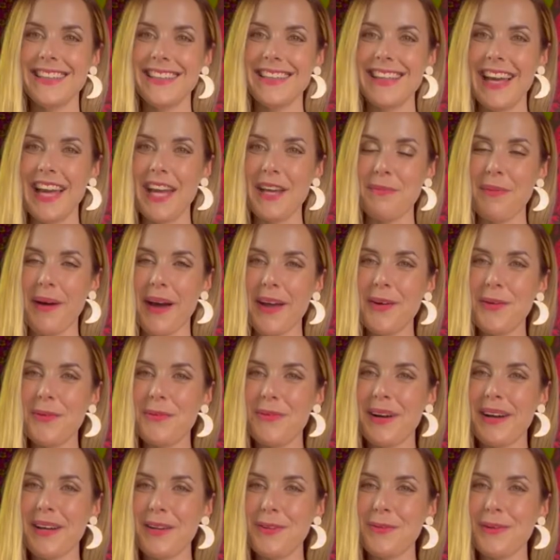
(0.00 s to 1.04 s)
Hey, pile
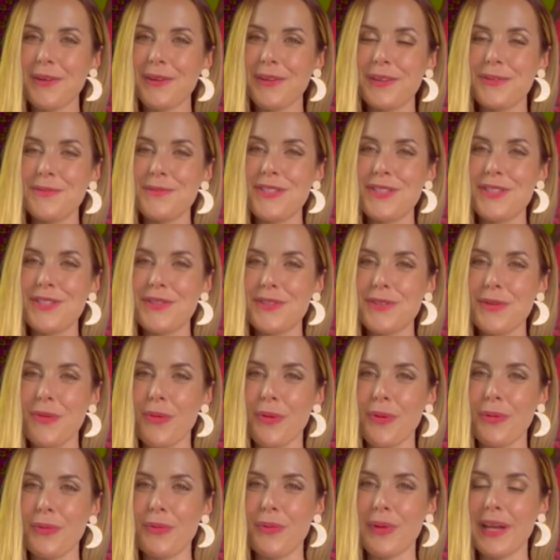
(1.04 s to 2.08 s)
1, welcome to
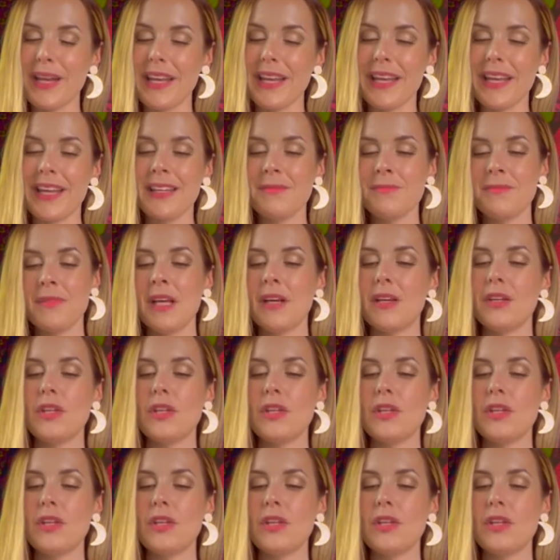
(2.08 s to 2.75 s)
your reading.